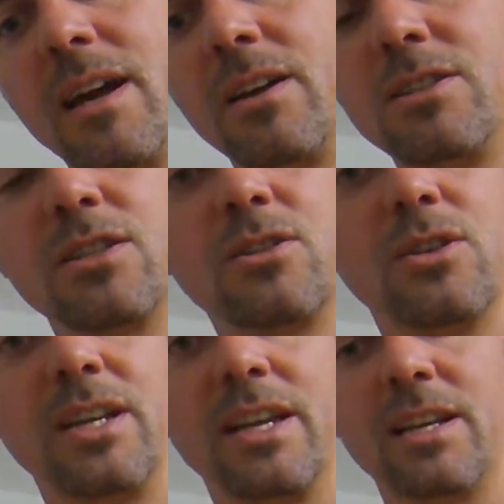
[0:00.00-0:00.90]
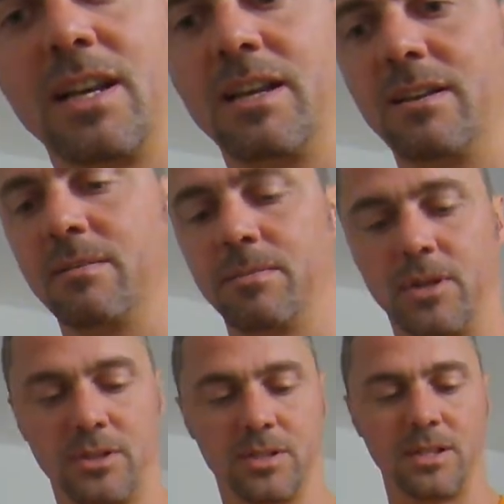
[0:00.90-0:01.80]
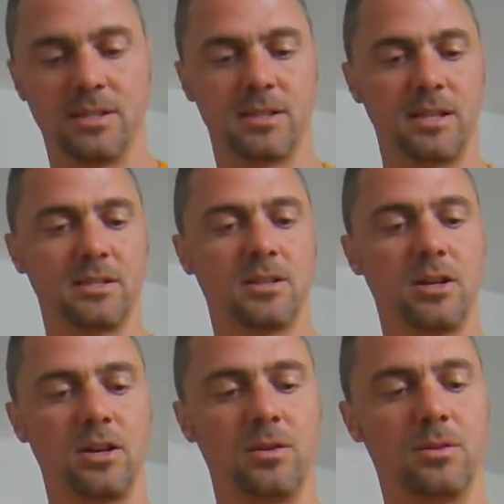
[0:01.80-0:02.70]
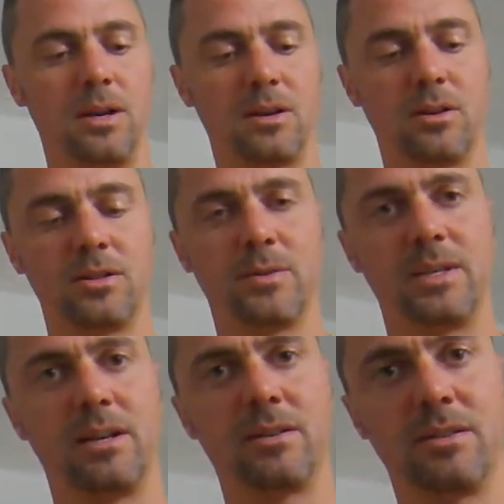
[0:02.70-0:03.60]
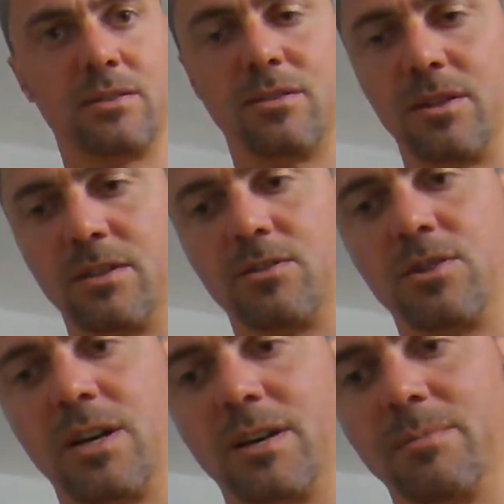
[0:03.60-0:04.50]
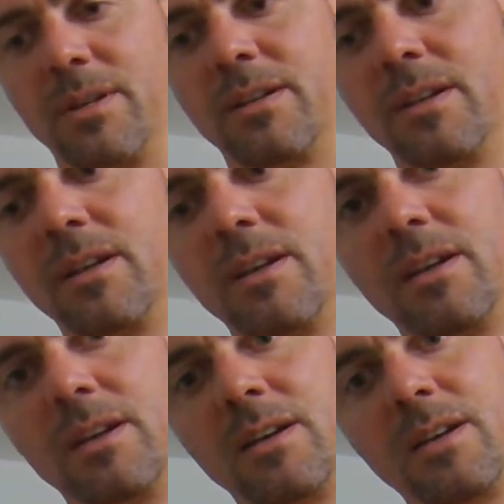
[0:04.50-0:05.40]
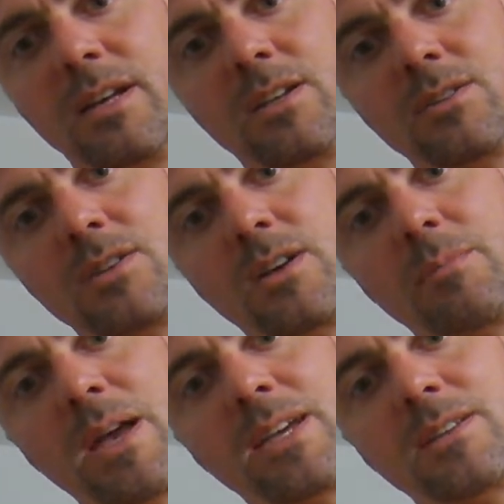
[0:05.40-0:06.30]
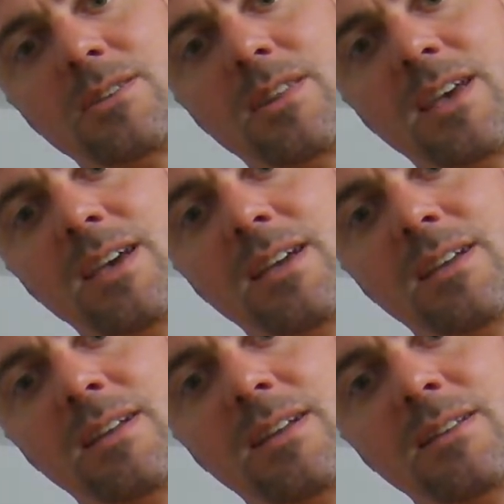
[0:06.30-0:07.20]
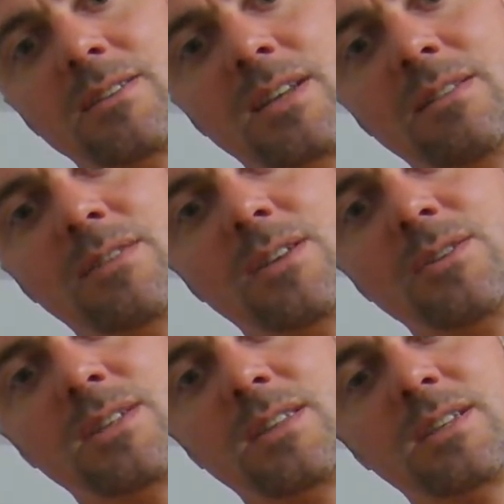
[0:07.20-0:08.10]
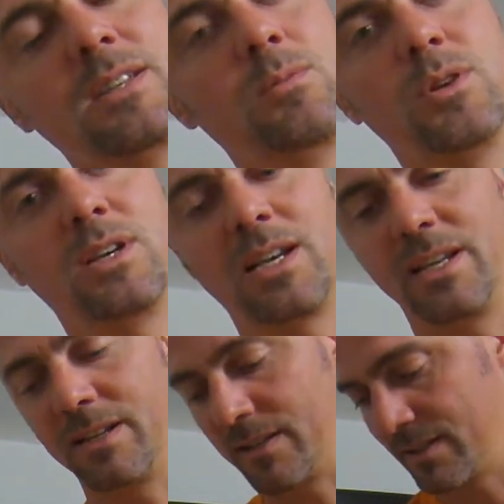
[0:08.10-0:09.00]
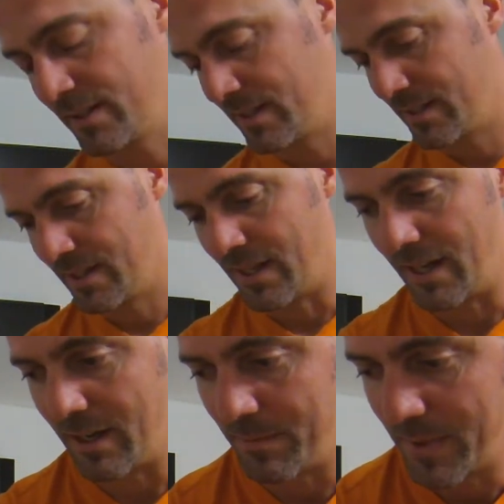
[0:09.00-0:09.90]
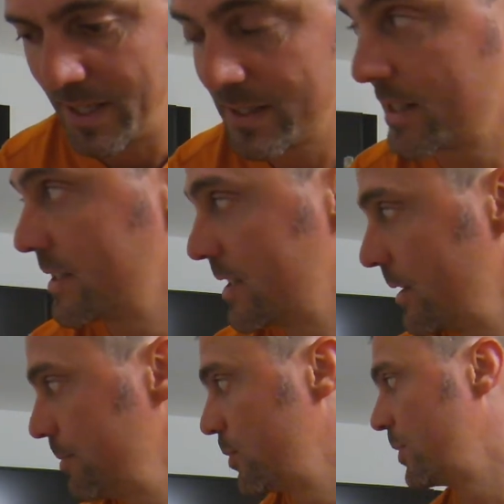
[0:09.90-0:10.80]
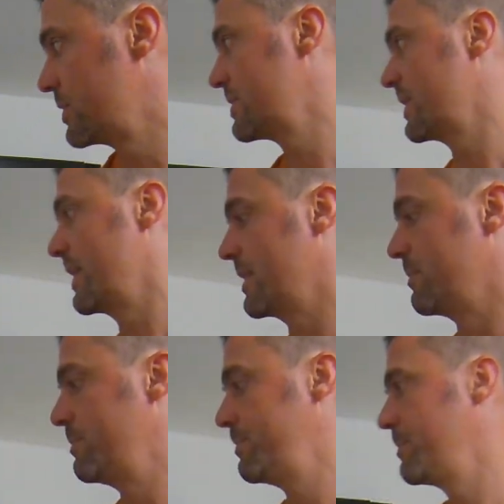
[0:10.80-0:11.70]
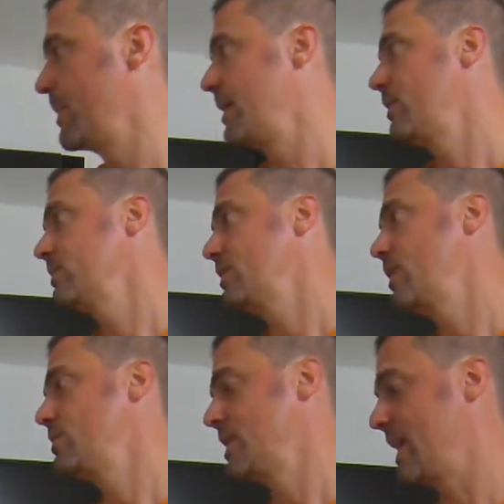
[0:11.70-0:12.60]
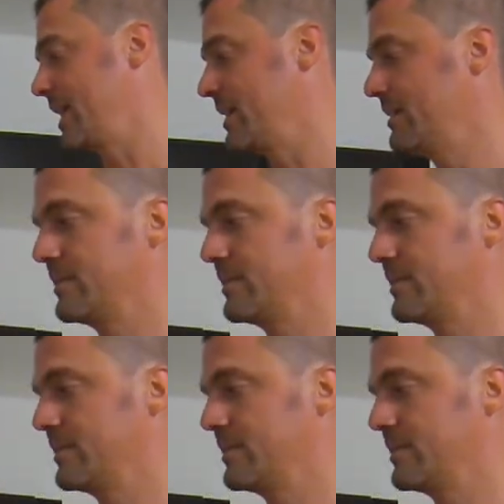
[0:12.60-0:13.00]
just couldn't get it clean because this doesn't go. I can't do it now because it's dry, but it used to only make it to there. So even using this, it wouldn't clean it. His tip was to get an old coat hanger.